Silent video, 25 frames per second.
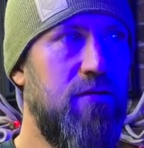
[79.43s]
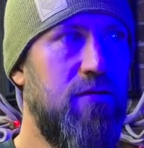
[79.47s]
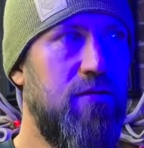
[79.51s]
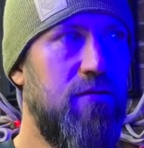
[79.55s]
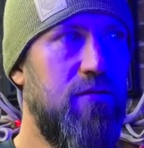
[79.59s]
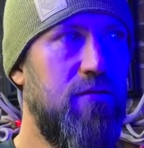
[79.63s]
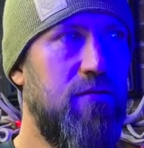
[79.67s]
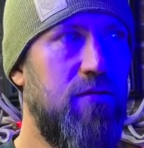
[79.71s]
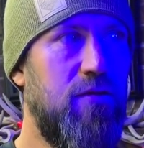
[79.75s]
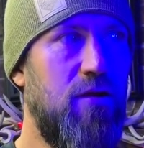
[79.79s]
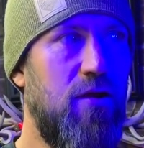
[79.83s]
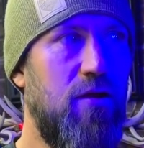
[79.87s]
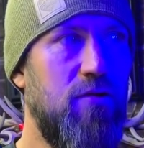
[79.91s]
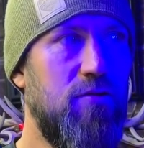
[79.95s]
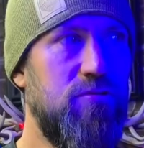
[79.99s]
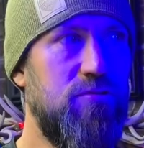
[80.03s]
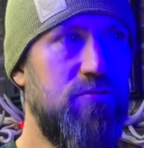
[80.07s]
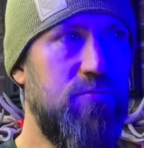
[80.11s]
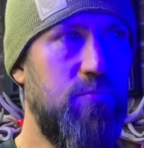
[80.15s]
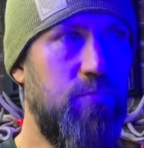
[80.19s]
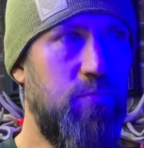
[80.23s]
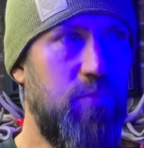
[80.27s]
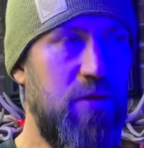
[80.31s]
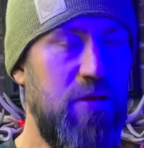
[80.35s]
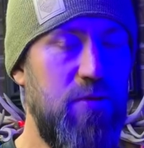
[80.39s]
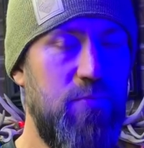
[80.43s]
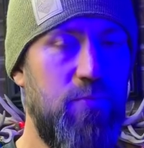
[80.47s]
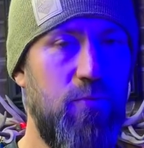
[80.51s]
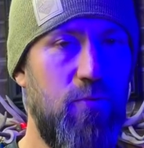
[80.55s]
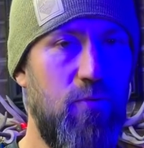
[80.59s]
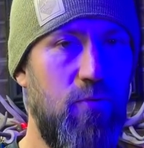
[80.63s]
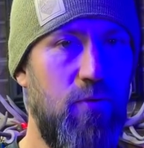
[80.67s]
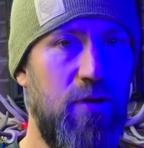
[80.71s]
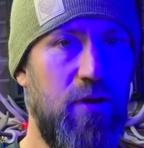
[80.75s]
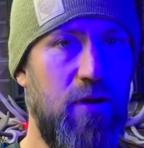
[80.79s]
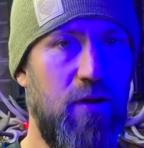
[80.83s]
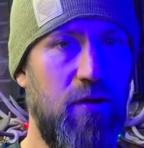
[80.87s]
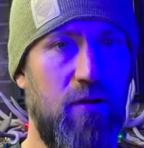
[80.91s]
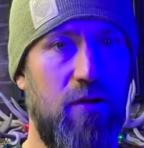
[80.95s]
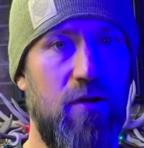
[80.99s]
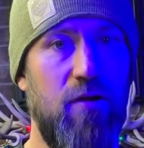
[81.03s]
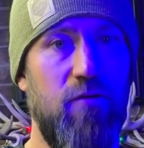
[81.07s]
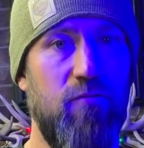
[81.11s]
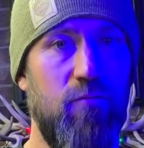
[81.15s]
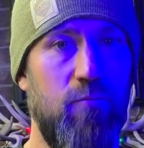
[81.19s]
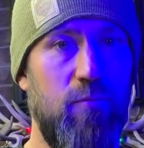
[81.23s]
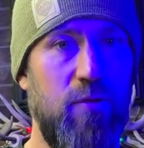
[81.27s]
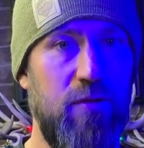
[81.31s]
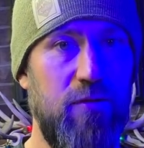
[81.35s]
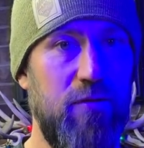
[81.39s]
there's people in our
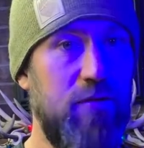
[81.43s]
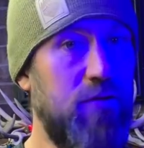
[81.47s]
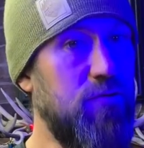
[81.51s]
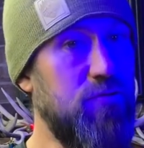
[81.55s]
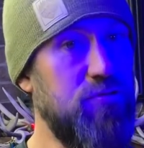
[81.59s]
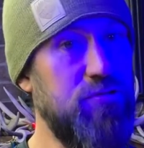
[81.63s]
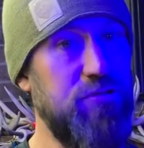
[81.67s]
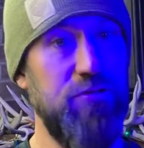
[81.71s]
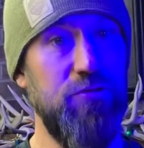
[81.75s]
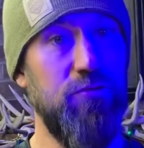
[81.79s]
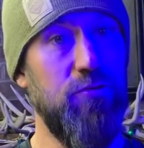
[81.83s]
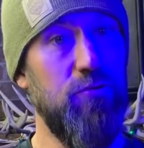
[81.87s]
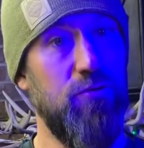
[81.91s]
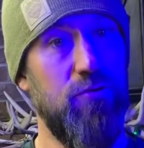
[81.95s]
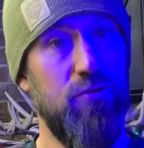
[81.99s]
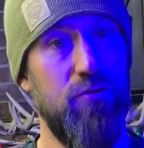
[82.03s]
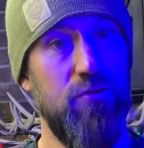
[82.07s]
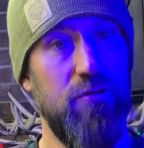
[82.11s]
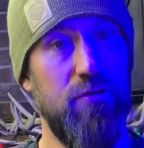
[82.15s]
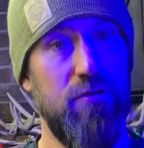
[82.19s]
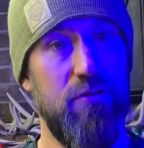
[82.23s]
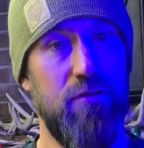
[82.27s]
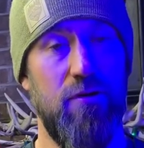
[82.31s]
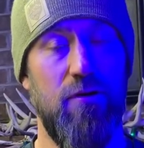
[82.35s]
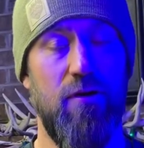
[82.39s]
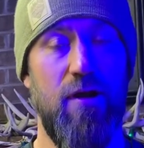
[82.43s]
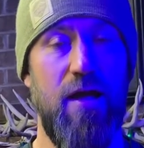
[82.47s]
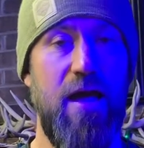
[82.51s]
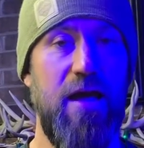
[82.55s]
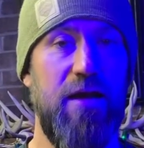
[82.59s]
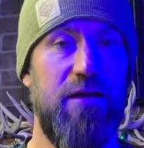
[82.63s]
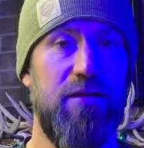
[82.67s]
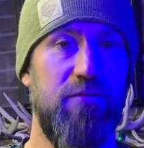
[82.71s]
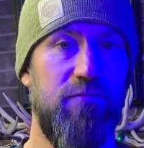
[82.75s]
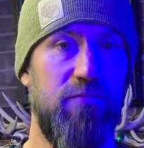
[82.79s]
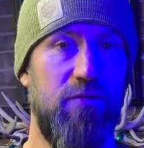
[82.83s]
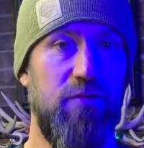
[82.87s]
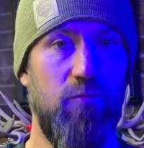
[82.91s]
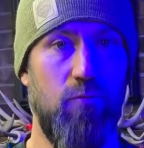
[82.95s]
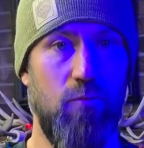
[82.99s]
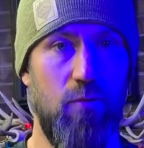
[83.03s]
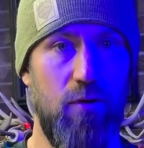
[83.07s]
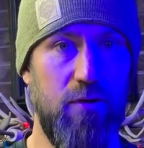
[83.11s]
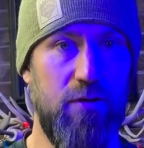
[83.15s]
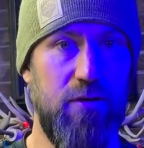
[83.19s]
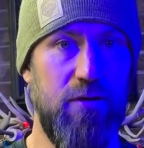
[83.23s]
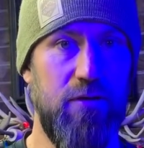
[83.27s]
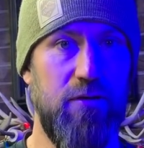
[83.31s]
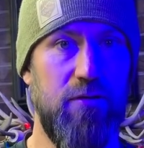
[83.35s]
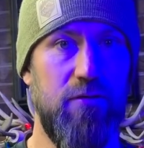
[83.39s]
government that are still good that are actively
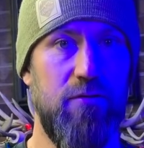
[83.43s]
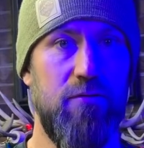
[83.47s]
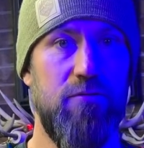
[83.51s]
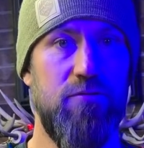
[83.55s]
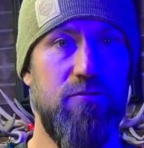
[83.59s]
working